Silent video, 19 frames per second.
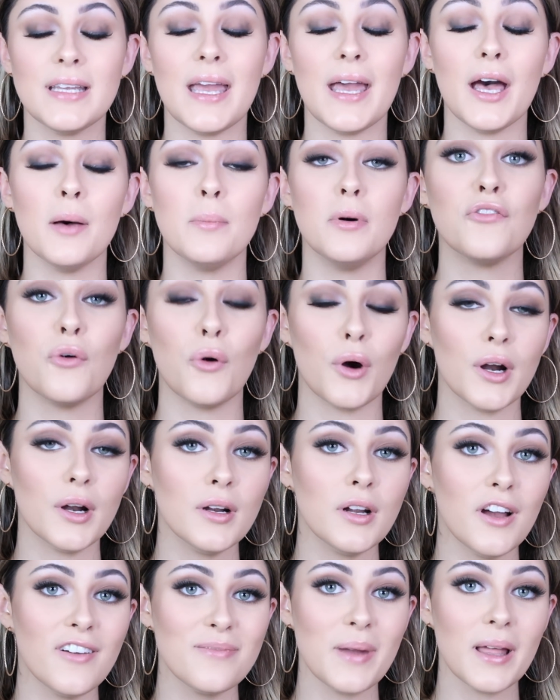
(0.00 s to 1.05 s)
get a
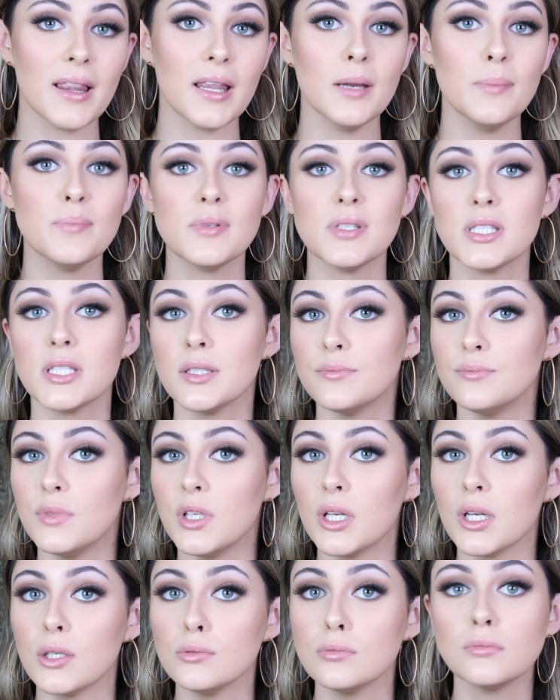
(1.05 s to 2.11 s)
before of my lips,
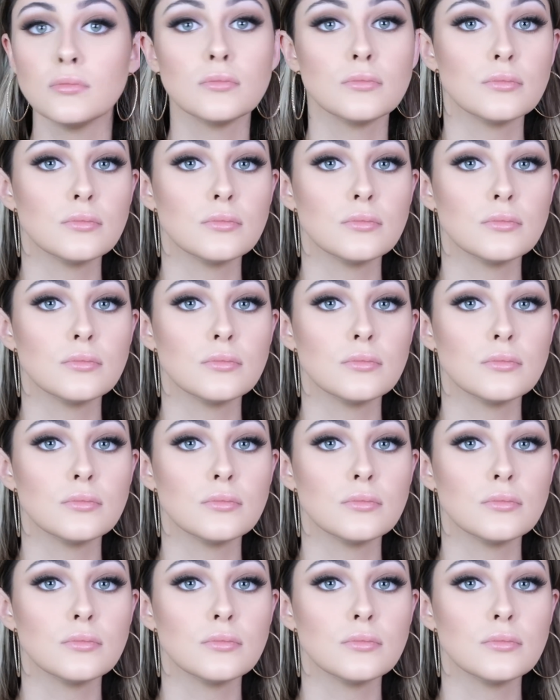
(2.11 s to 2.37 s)
you know?